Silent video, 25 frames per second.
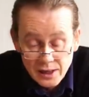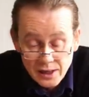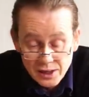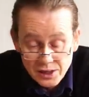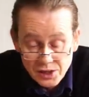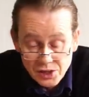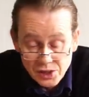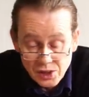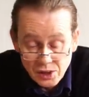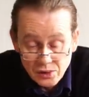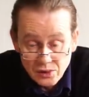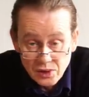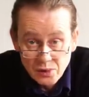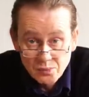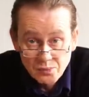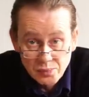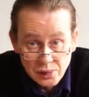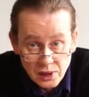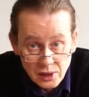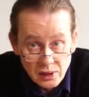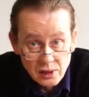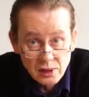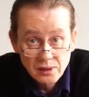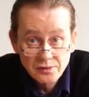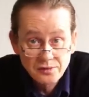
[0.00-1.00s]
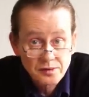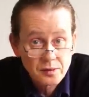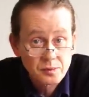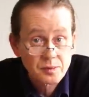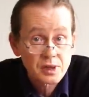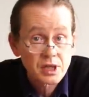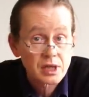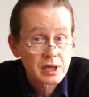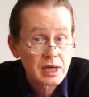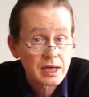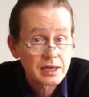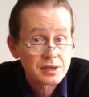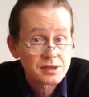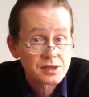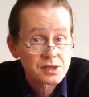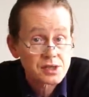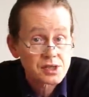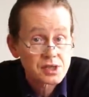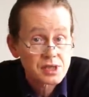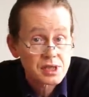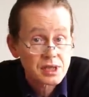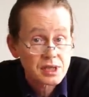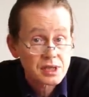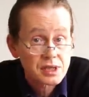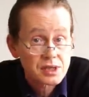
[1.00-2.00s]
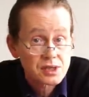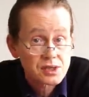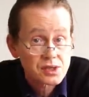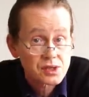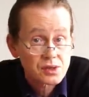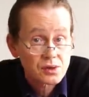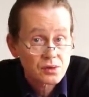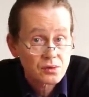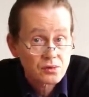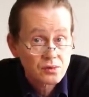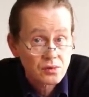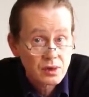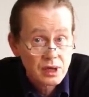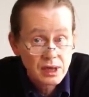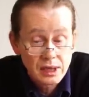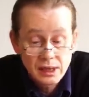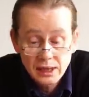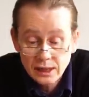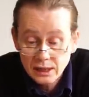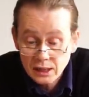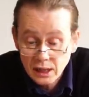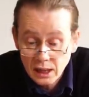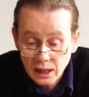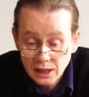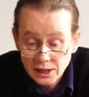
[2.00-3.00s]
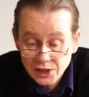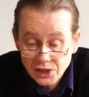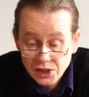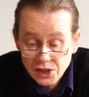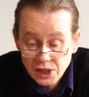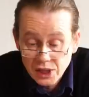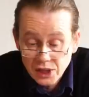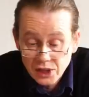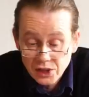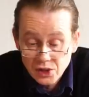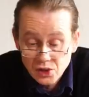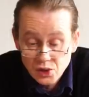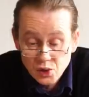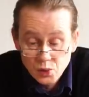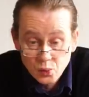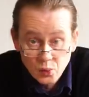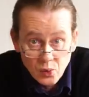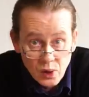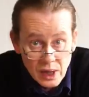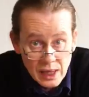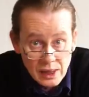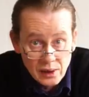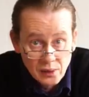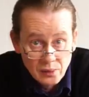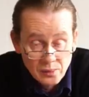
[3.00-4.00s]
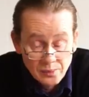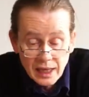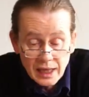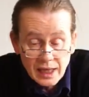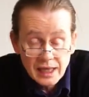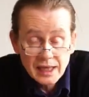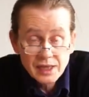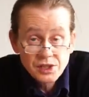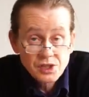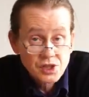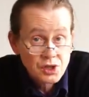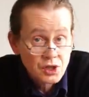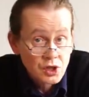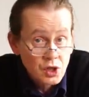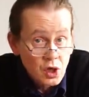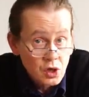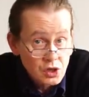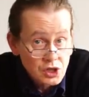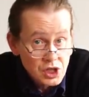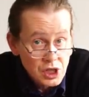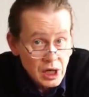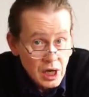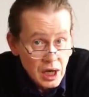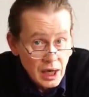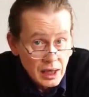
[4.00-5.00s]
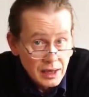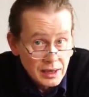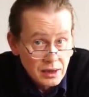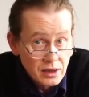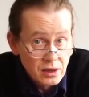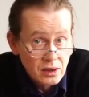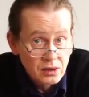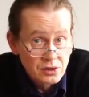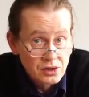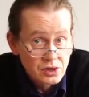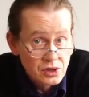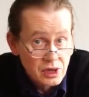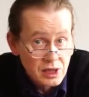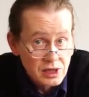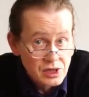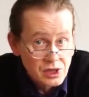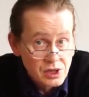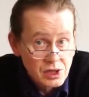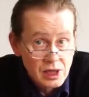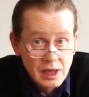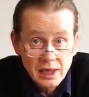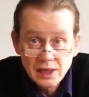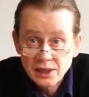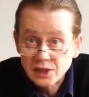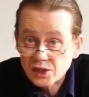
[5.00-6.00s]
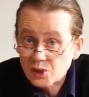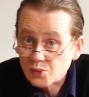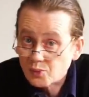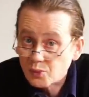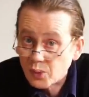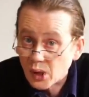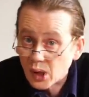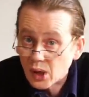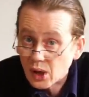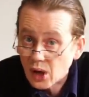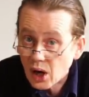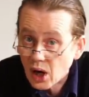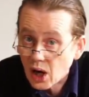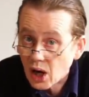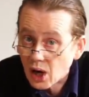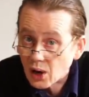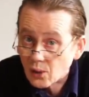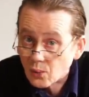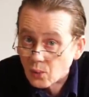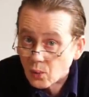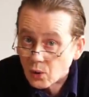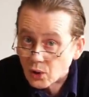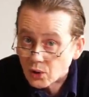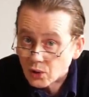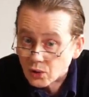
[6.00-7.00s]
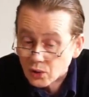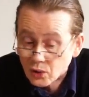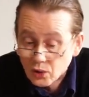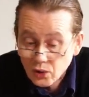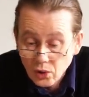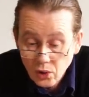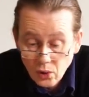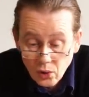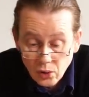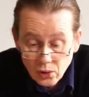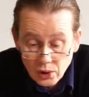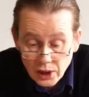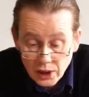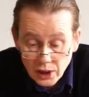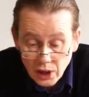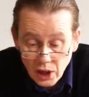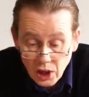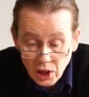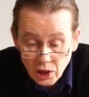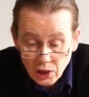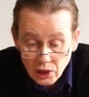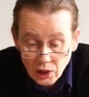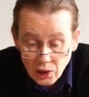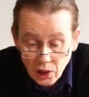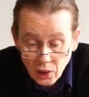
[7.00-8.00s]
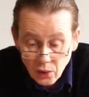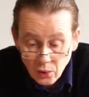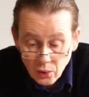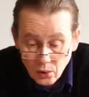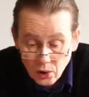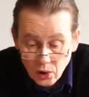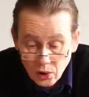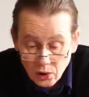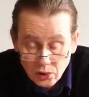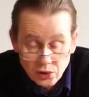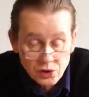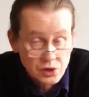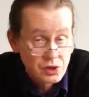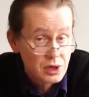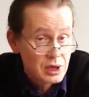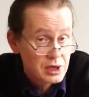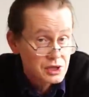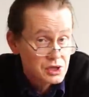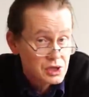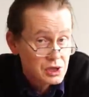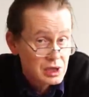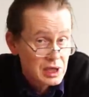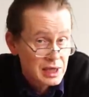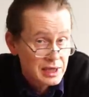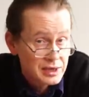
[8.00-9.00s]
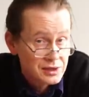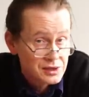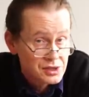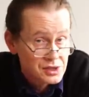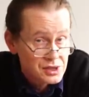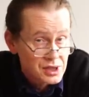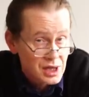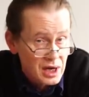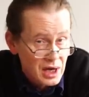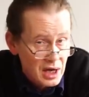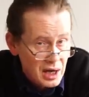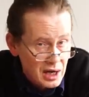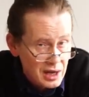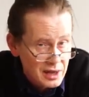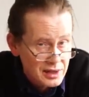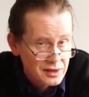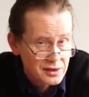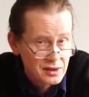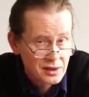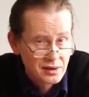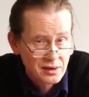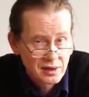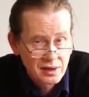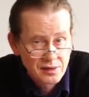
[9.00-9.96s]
So the blur from the lens is really nice as well. It's not a high contrast lens, but I wouldn't call it a low contrast lens either.